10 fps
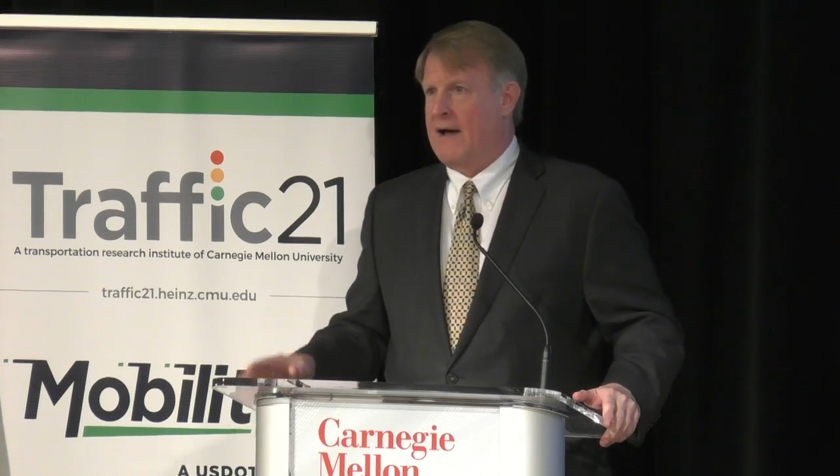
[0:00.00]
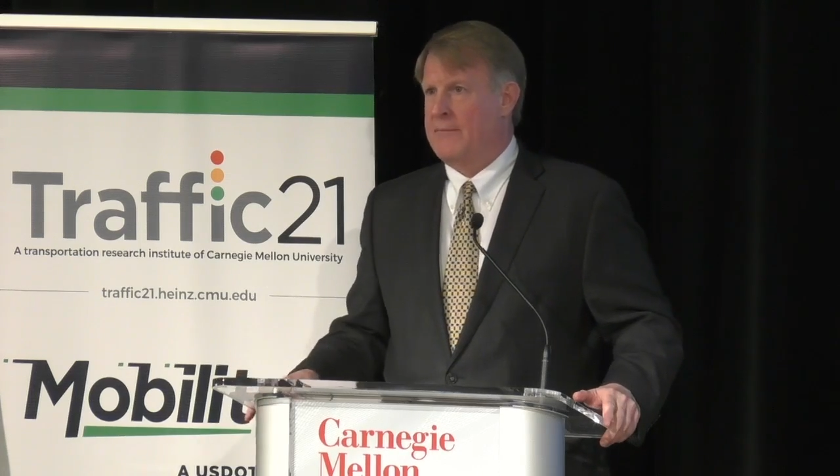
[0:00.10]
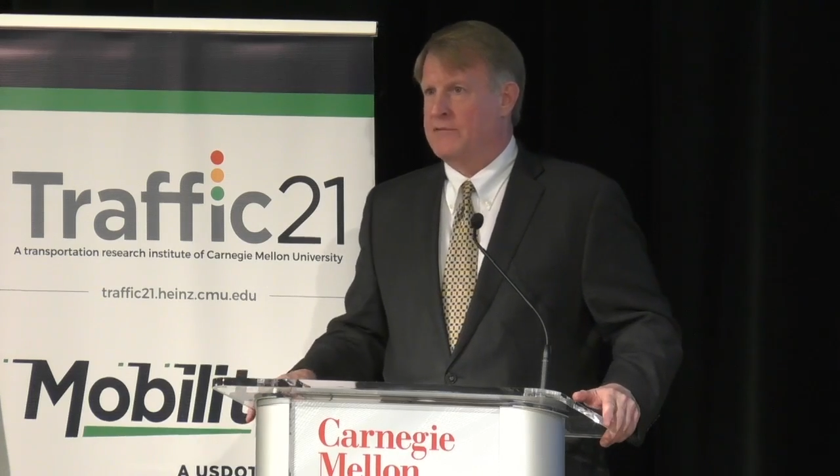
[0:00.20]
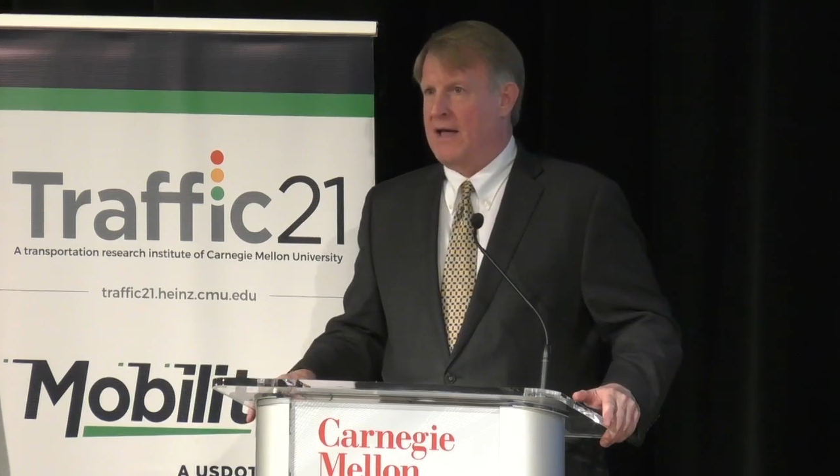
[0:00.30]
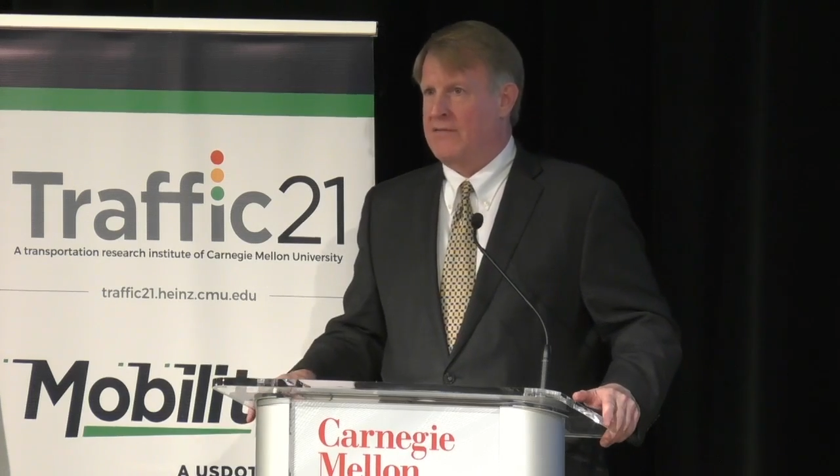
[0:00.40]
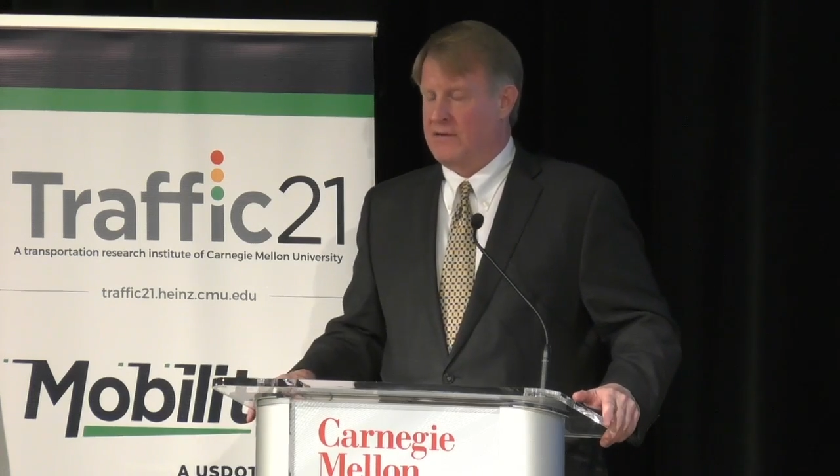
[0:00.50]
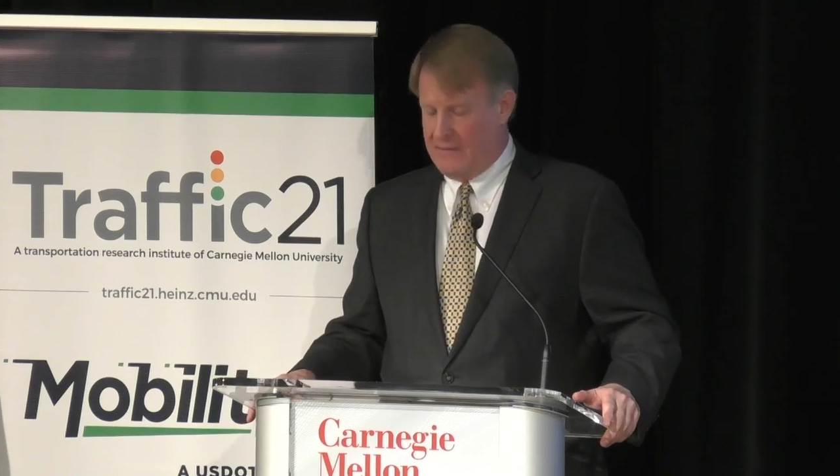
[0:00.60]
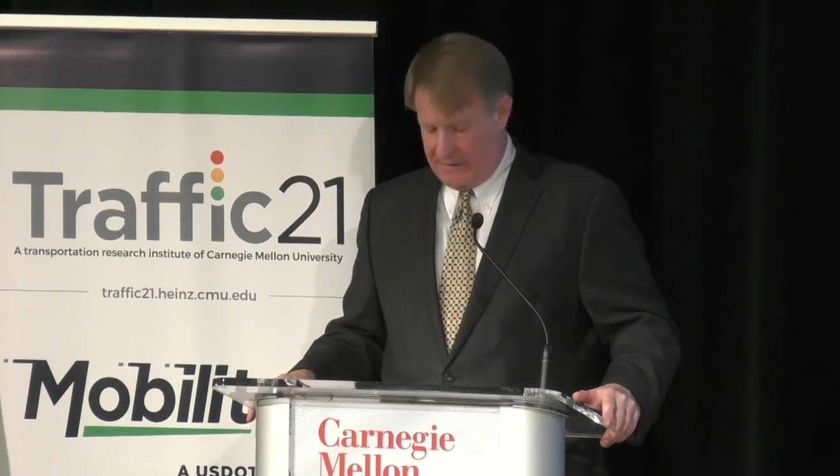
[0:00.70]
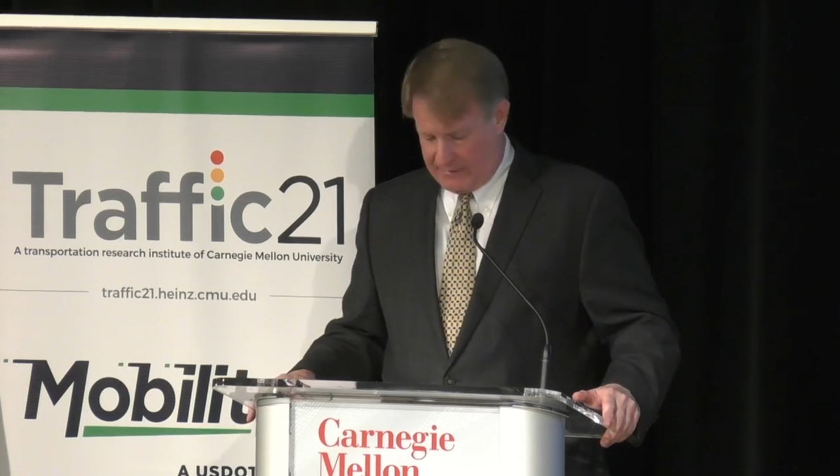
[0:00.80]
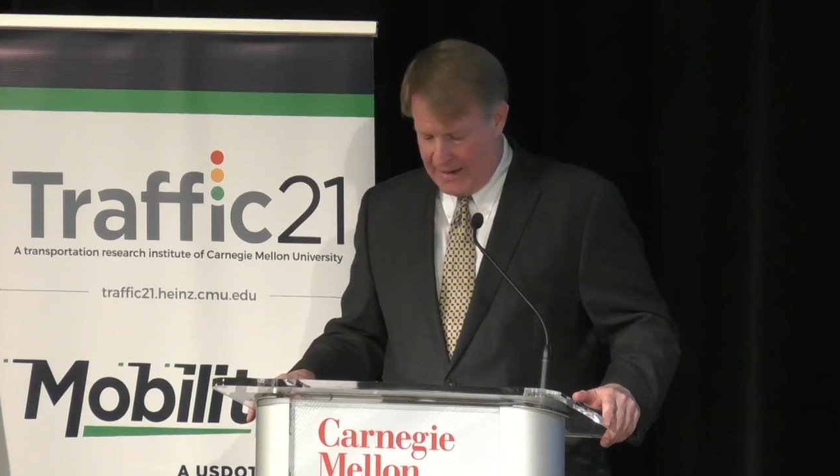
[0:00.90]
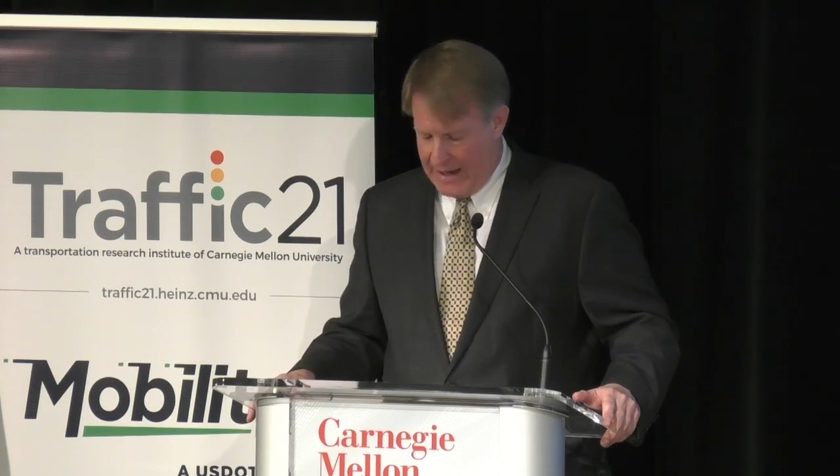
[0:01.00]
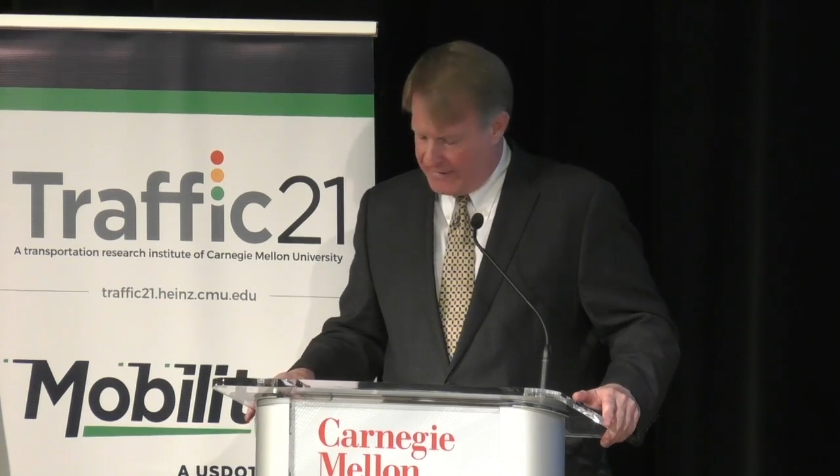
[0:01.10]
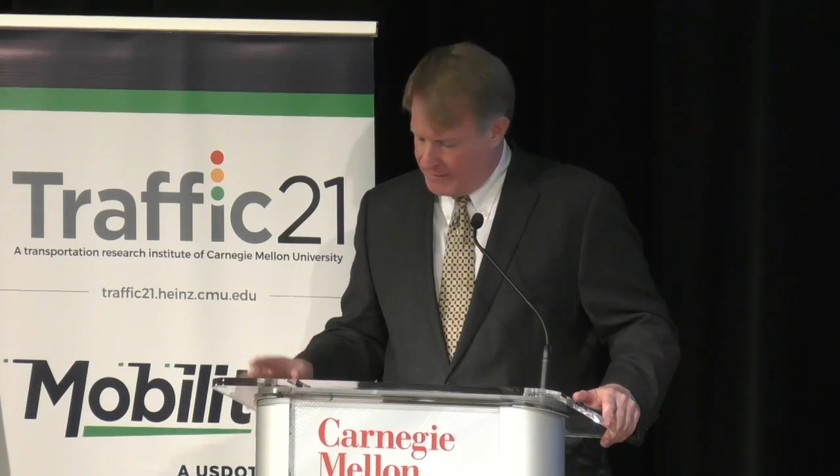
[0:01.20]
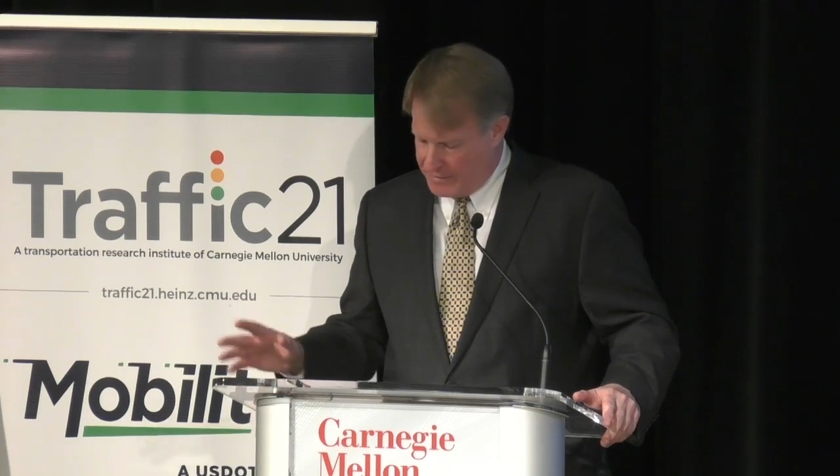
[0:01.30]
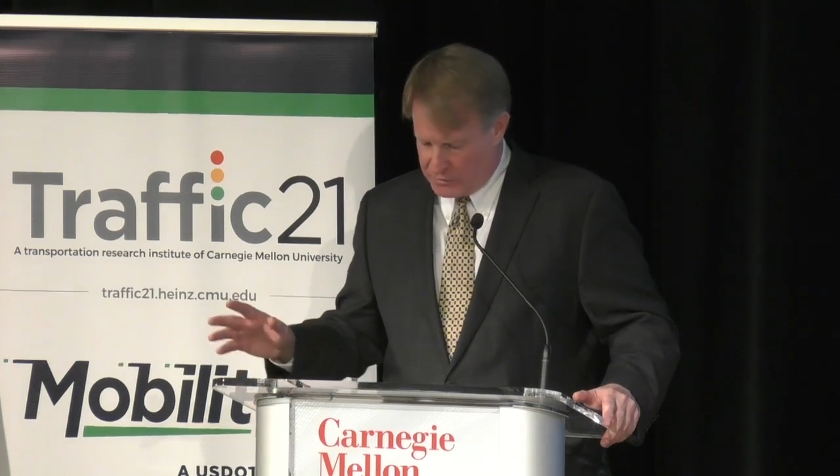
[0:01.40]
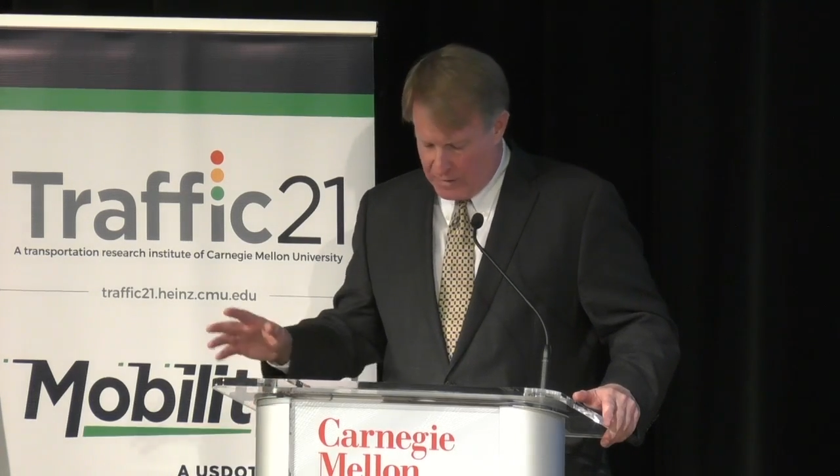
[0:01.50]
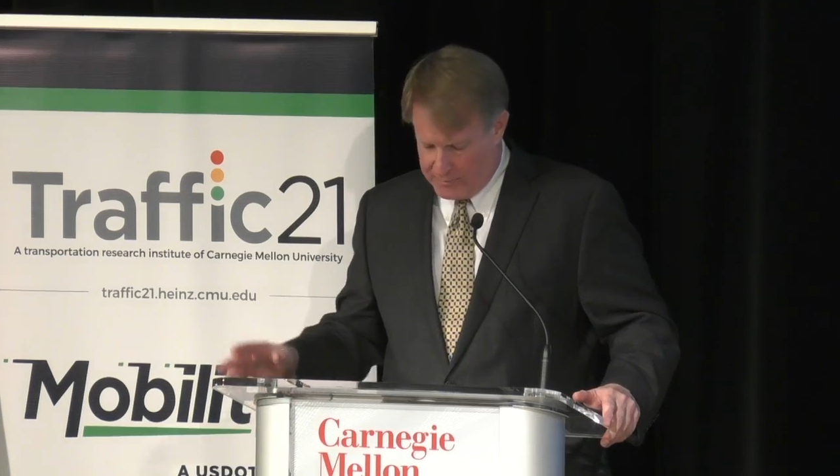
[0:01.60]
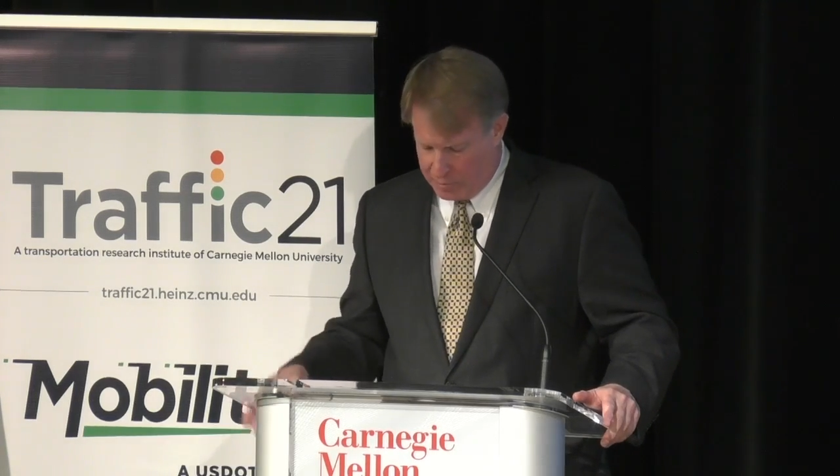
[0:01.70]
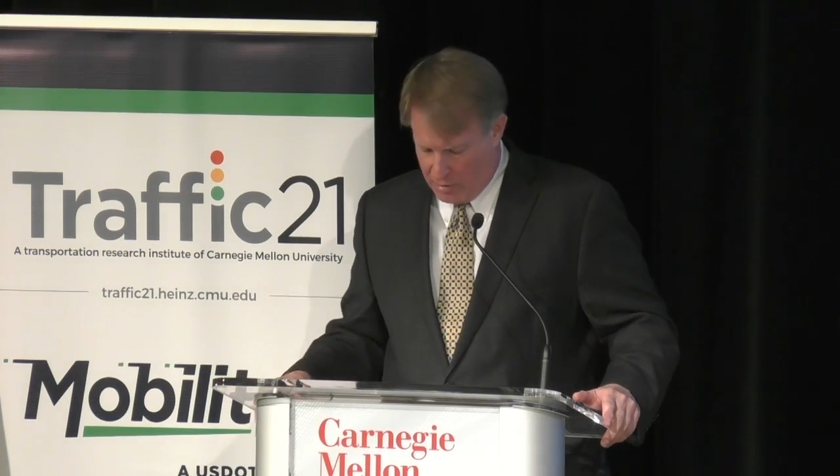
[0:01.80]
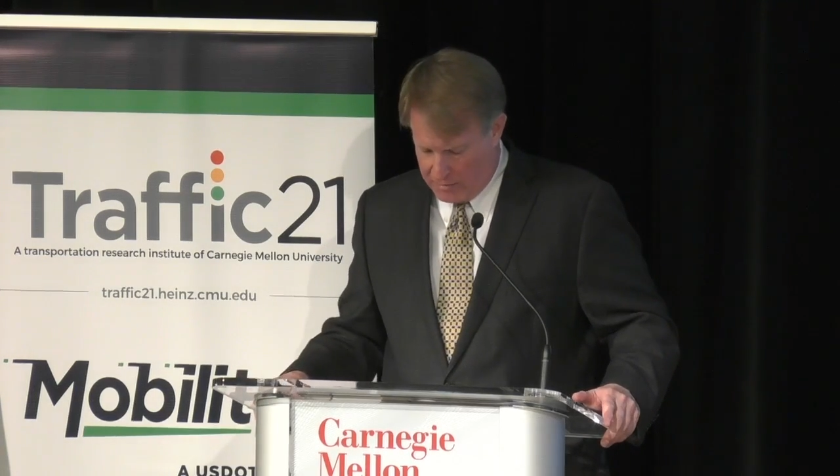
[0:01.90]
Dave and Ty, they've been
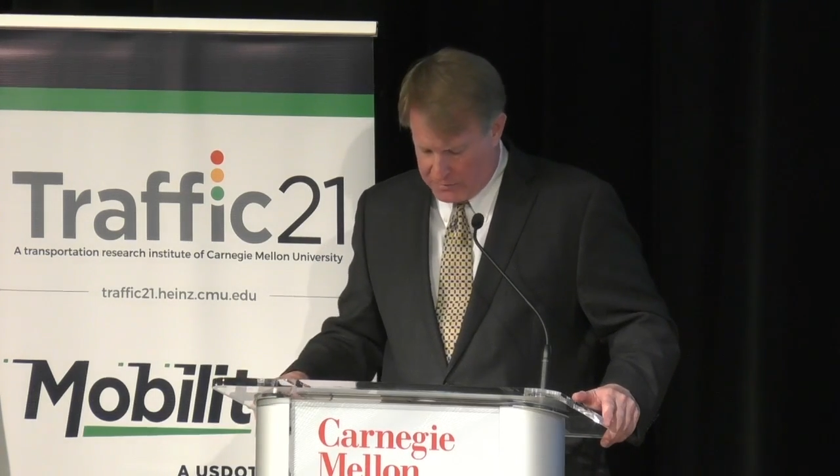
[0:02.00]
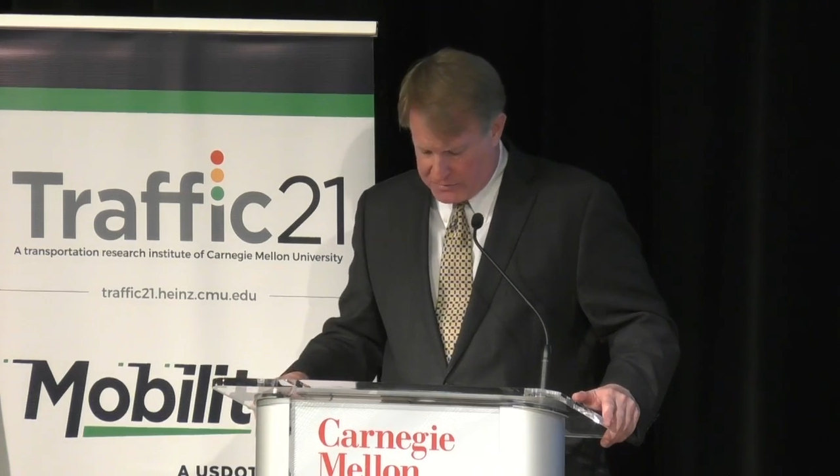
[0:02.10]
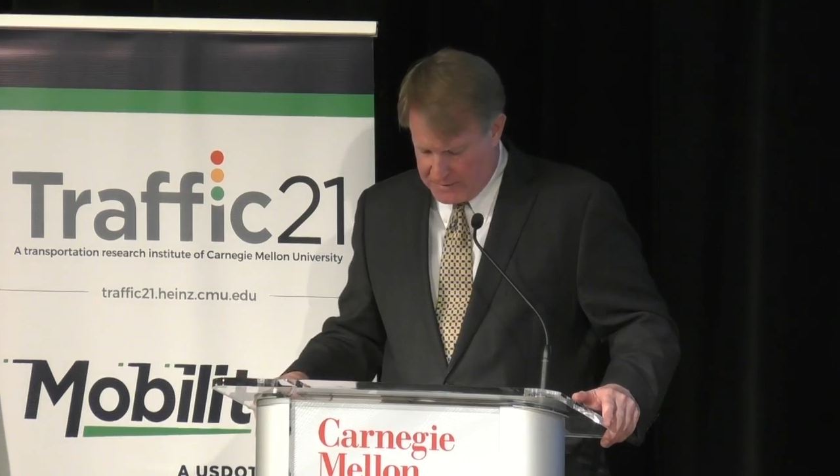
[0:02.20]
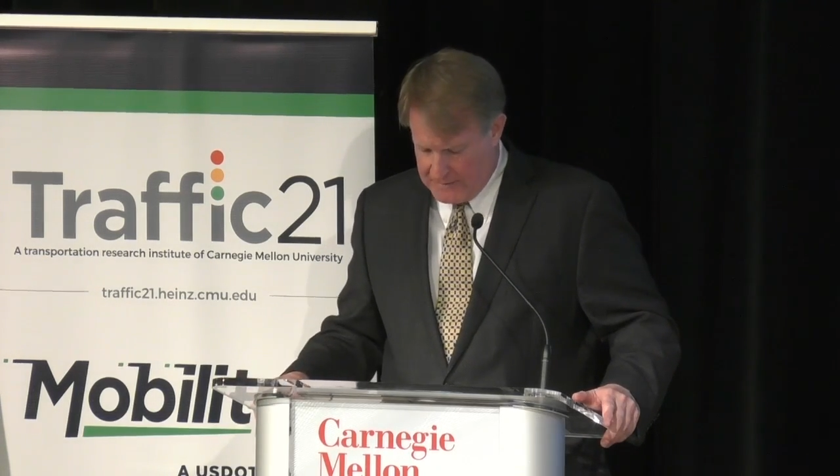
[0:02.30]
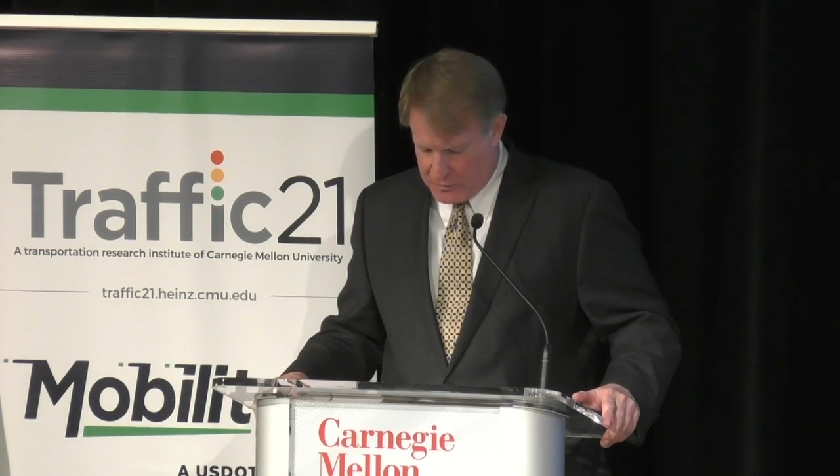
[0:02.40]
great partners.